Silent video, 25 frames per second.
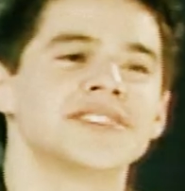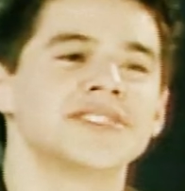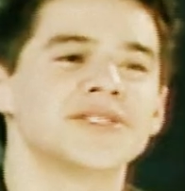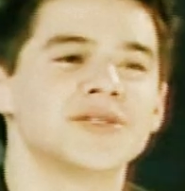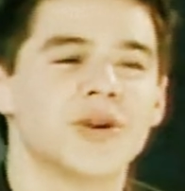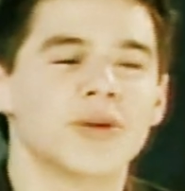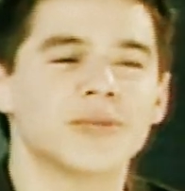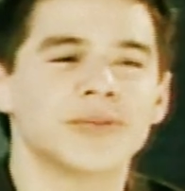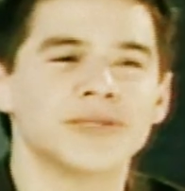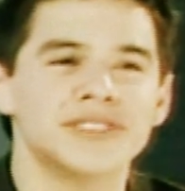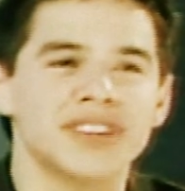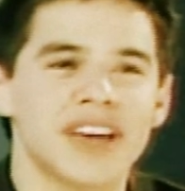just
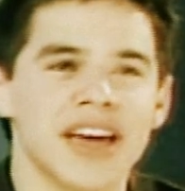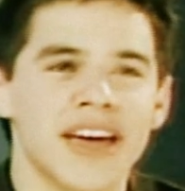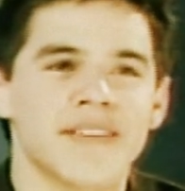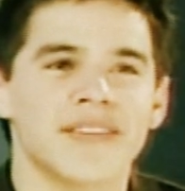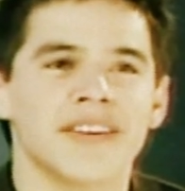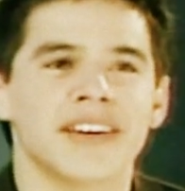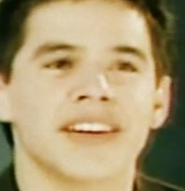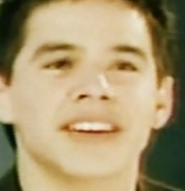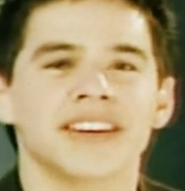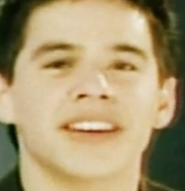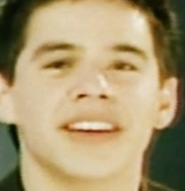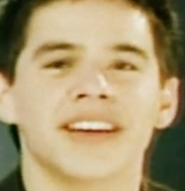normal
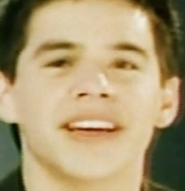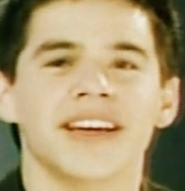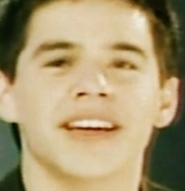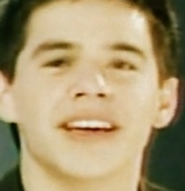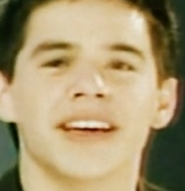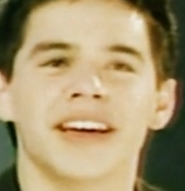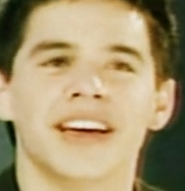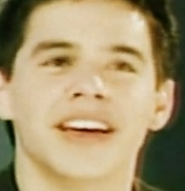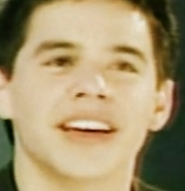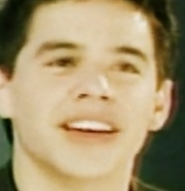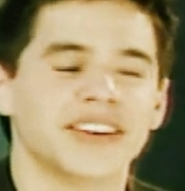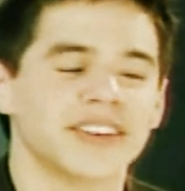David.
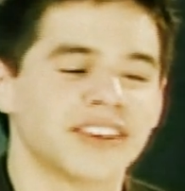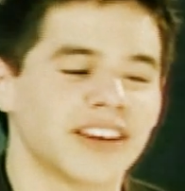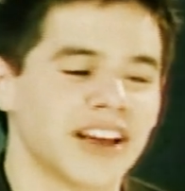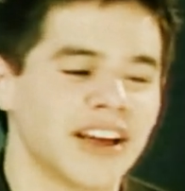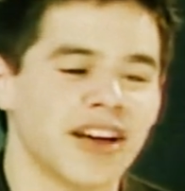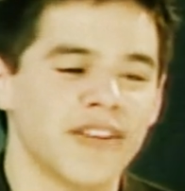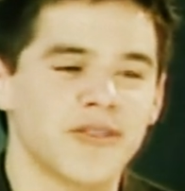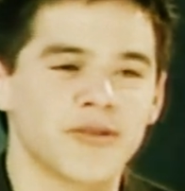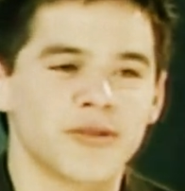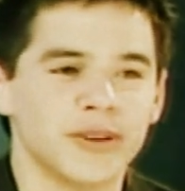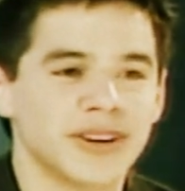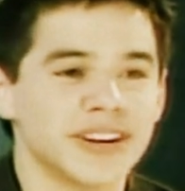
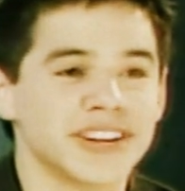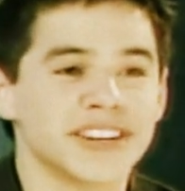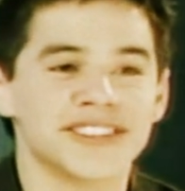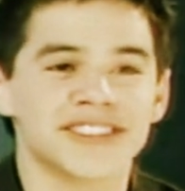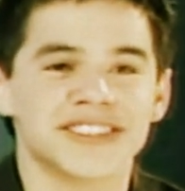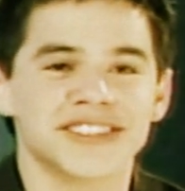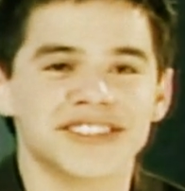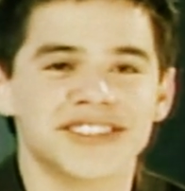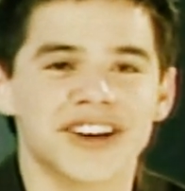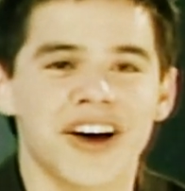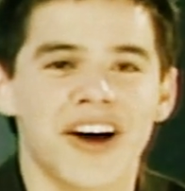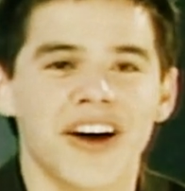Everyone
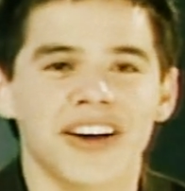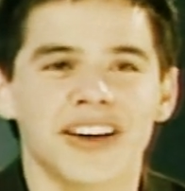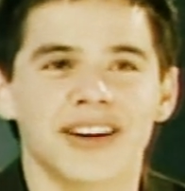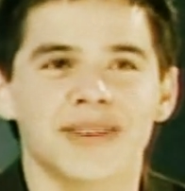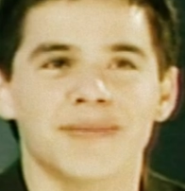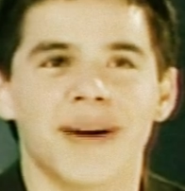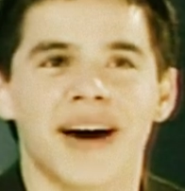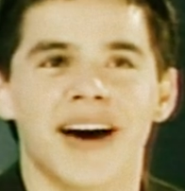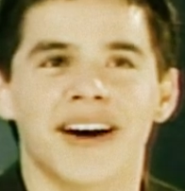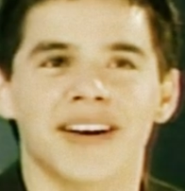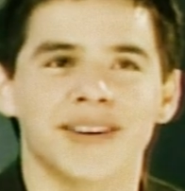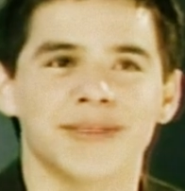isn't talking
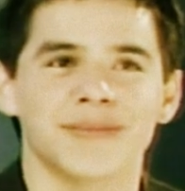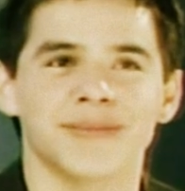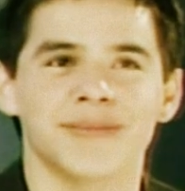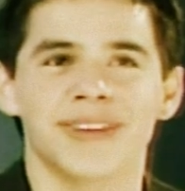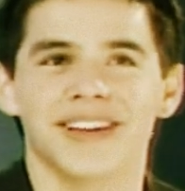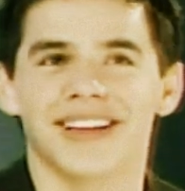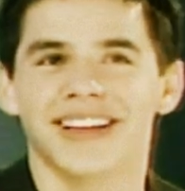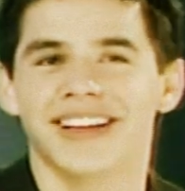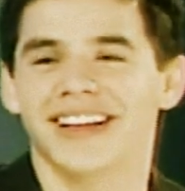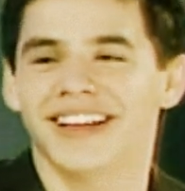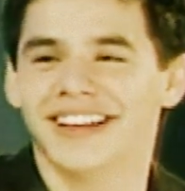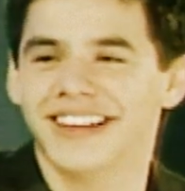about him
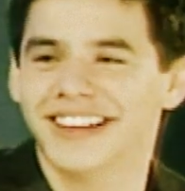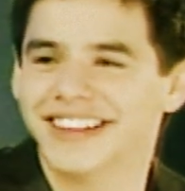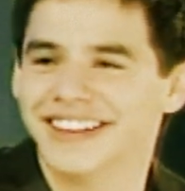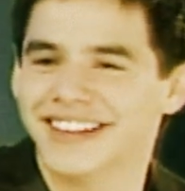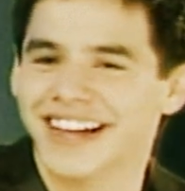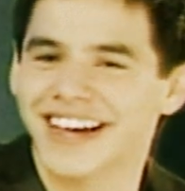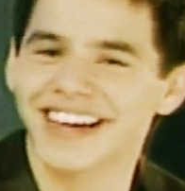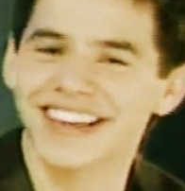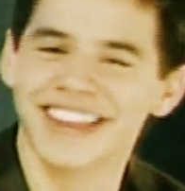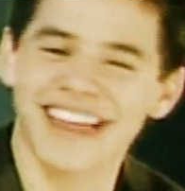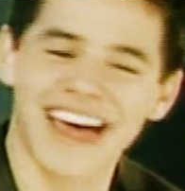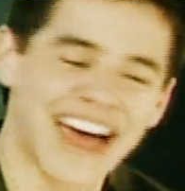
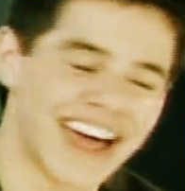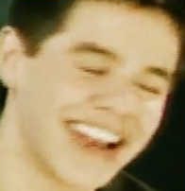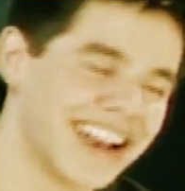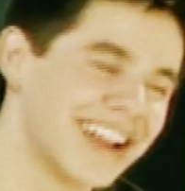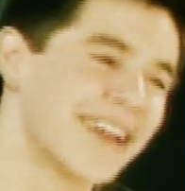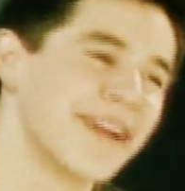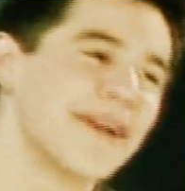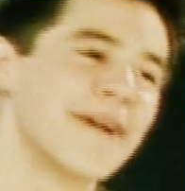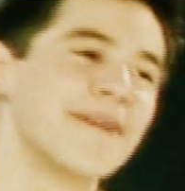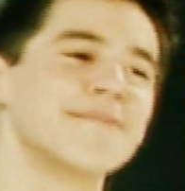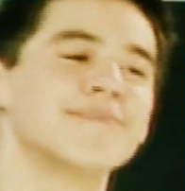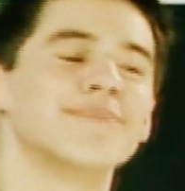like that.
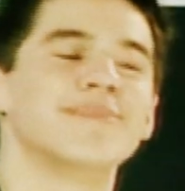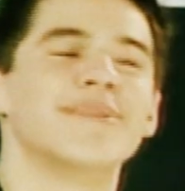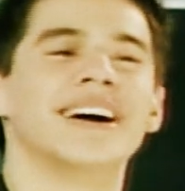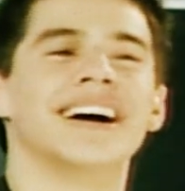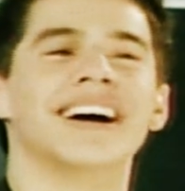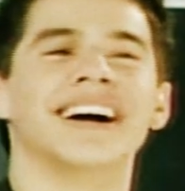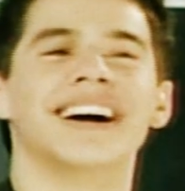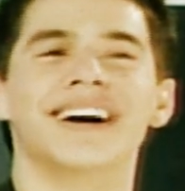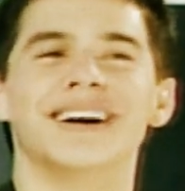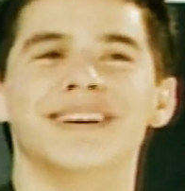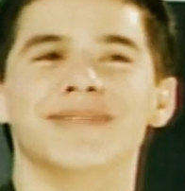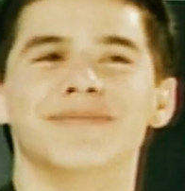
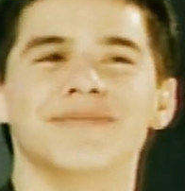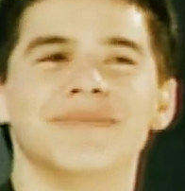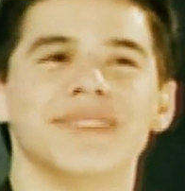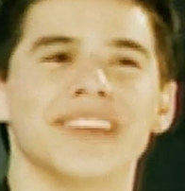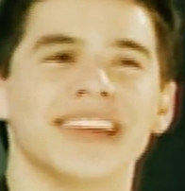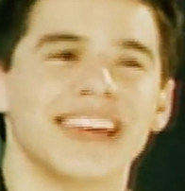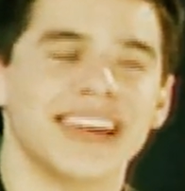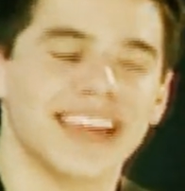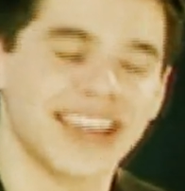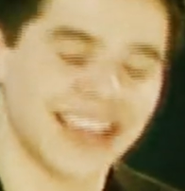But,